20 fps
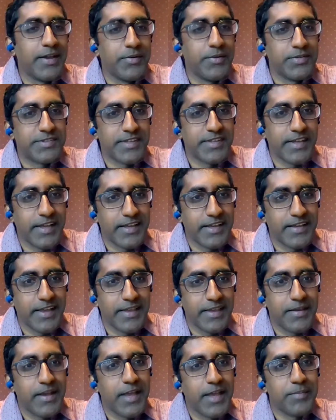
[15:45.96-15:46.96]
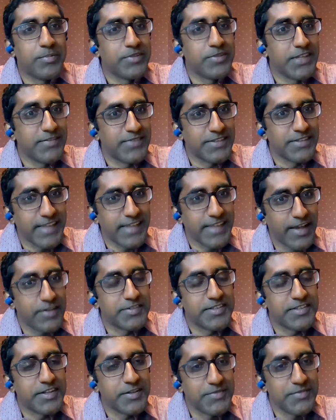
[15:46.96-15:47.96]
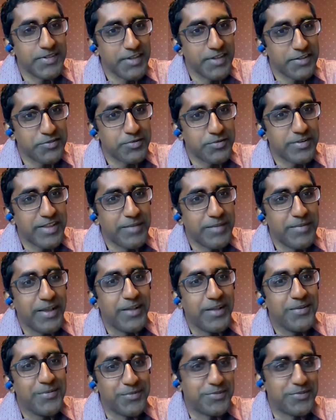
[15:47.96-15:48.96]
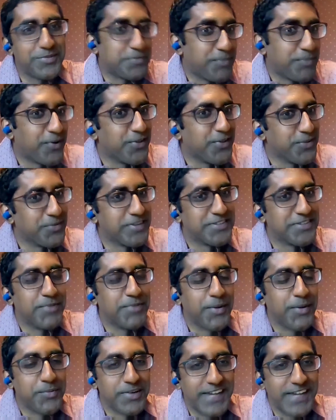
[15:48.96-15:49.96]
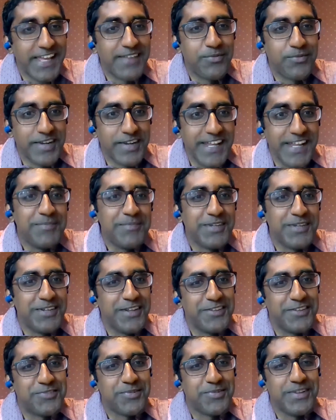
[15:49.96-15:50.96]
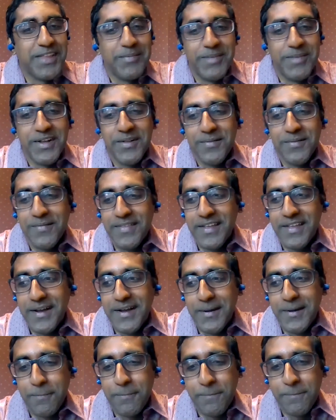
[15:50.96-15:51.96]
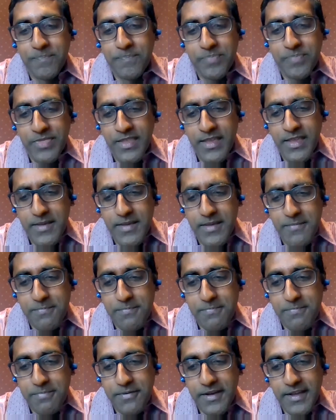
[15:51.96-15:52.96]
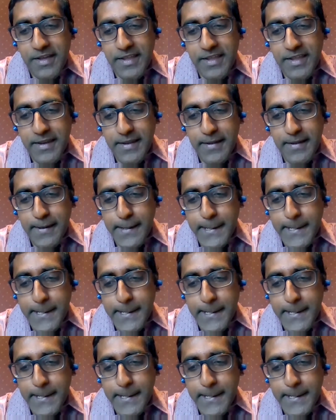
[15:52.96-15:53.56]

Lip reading: would say I believed at the outset of industrial ML, which is part of the reason why we're named industrial ML. Yeah. But